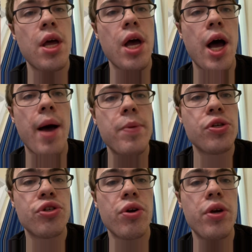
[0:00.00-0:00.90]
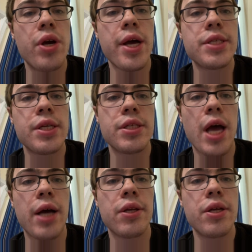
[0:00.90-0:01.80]
I'm going to show you guys
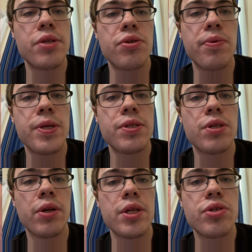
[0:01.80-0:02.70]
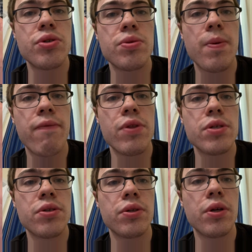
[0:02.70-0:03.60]
exactly to do it. So let's just wait for
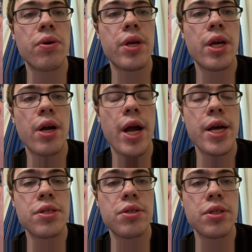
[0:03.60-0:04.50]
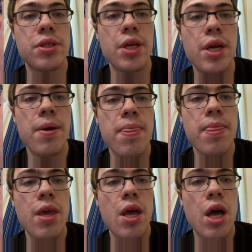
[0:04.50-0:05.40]
this to load here. As you can see,
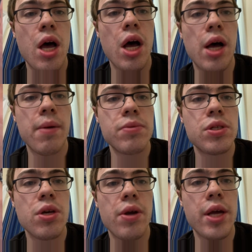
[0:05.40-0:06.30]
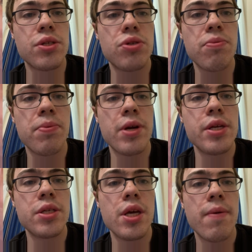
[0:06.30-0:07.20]
so yeah, it's super
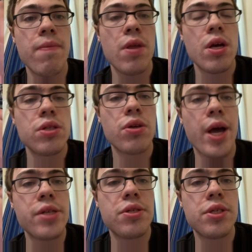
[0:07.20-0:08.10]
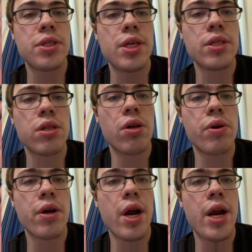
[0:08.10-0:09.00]
easy. So as you can see, it's
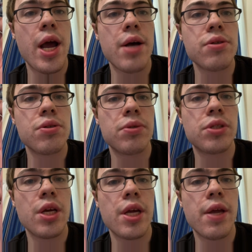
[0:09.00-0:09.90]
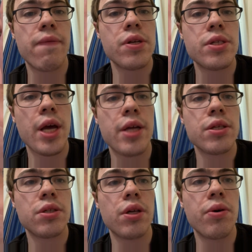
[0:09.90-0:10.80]
loading right now. So we're just going to give it a second
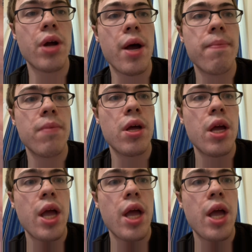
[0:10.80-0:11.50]
to load up.